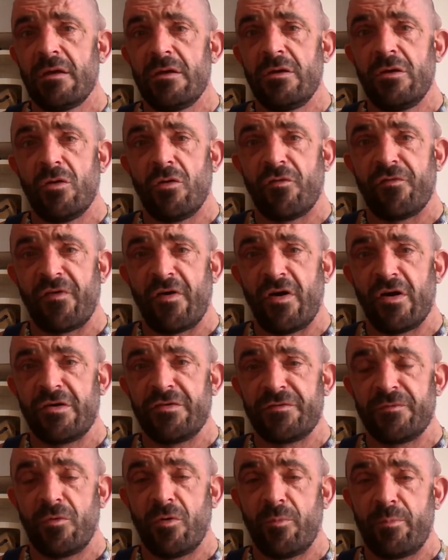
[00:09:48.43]
Your
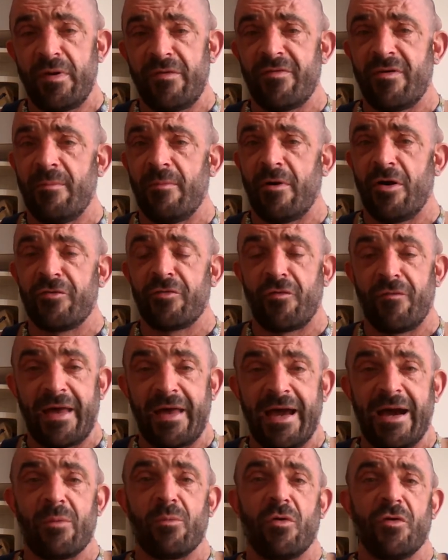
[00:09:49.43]
focus will be very much on that.